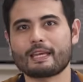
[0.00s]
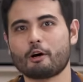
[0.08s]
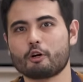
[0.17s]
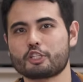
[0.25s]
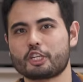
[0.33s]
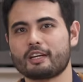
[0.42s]
now
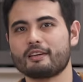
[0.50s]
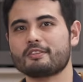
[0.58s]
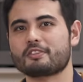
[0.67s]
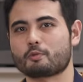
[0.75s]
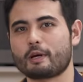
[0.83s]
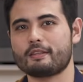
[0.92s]
our chicken
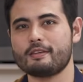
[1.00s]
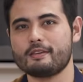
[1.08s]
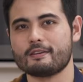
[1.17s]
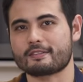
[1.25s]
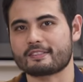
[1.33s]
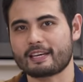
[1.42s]
is ready.
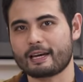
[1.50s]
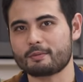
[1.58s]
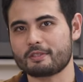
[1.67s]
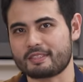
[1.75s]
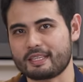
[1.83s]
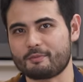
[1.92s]
It's time
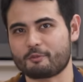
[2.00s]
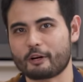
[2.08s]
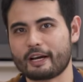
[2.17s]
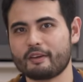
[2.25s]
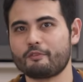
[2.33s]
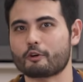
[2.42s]
to deep
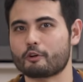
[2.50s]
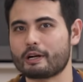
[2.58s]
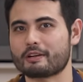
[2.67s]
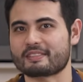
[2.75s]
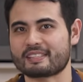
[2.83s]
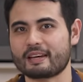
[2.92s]
fry for
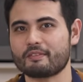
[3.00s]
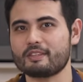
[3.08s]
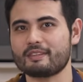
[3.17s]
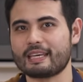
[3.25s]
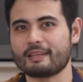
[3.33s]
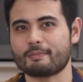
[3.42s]
around 7
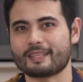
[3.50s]
to 10